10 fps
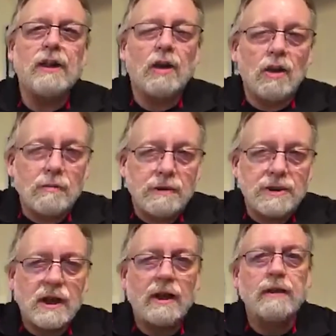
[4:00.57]

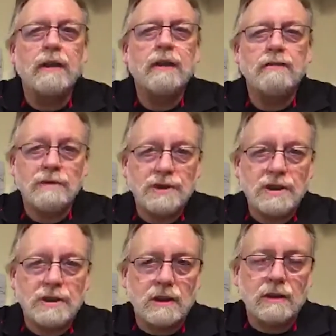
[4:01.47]
herbicide
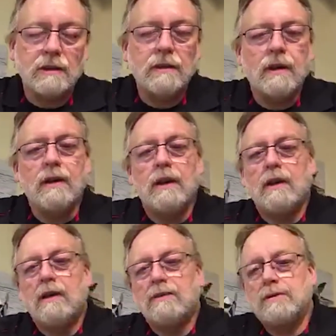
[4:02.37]
resistant.
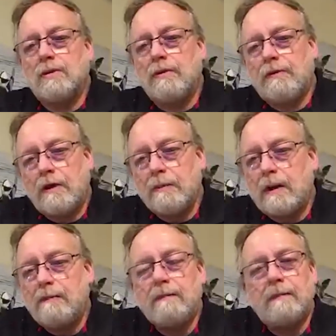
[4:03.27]
So the farm, I'm